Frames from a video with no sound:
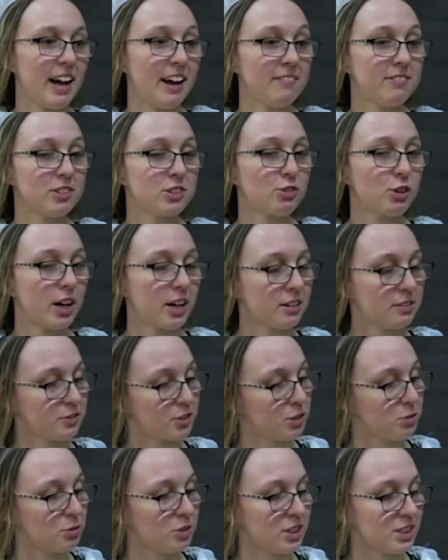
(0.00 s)
I have quite a
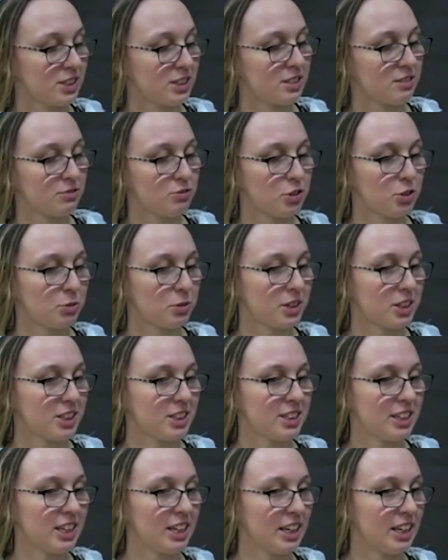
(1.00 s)
few warrants in Fort
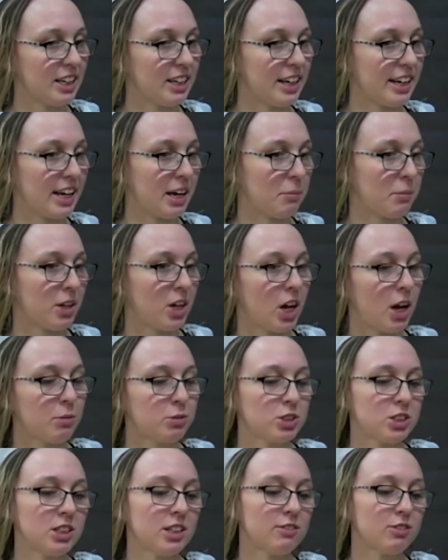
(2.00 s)
Worth, and they gave me the
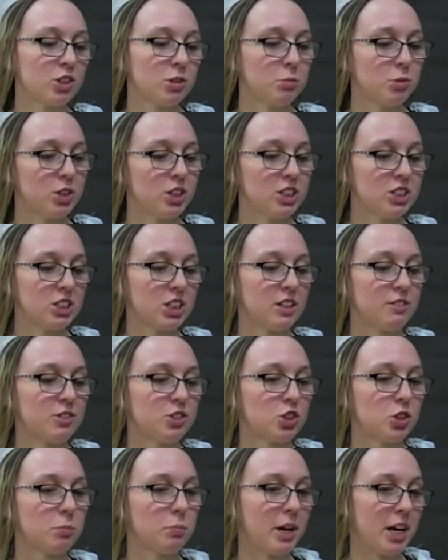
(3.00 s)
option of community
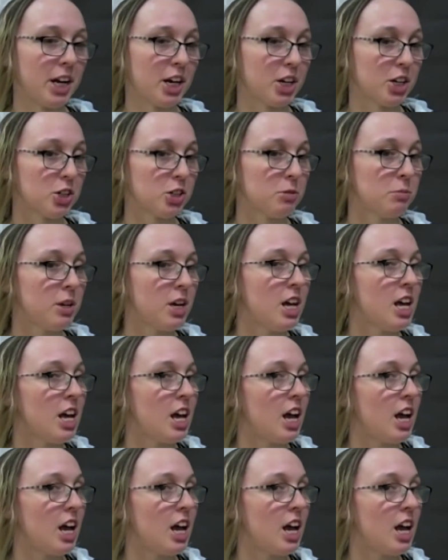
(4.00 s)
service or panel.